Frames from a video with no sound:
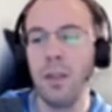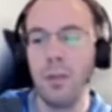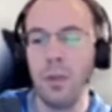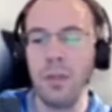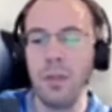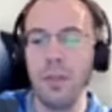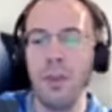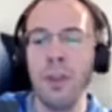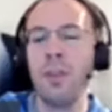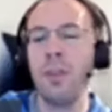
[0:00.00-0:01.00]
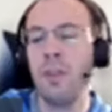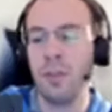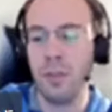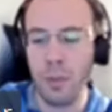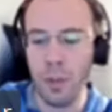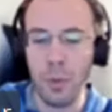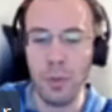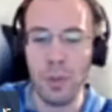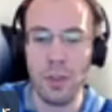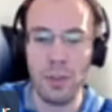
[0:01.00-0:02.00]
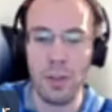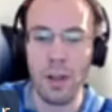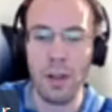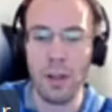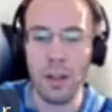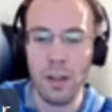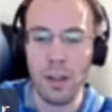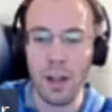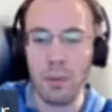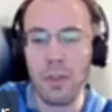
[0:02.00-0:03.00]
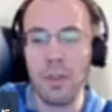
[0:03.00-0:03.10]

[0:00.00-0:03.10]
what's going on in the ensuing positions, like what's the